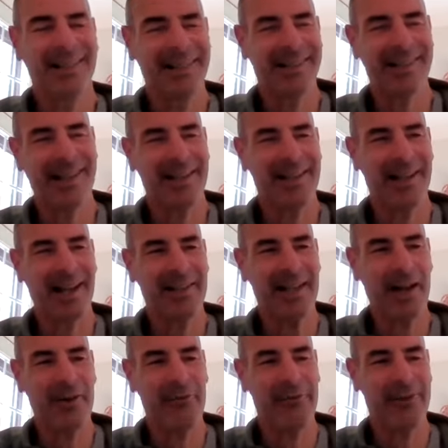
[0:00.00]
Because I
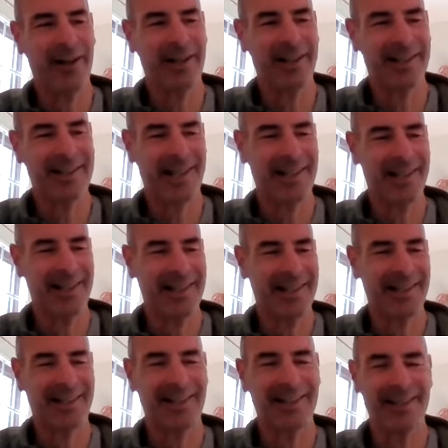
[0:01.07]
now forgot exactly.
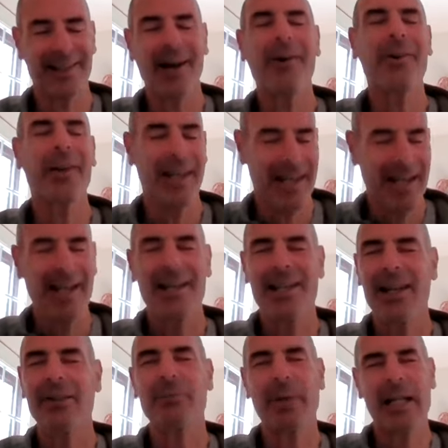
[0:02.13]
Okay,
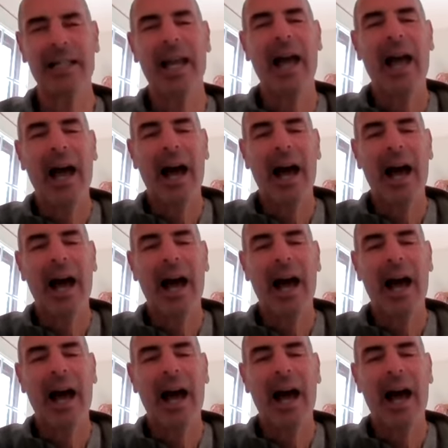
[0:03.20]
never mind.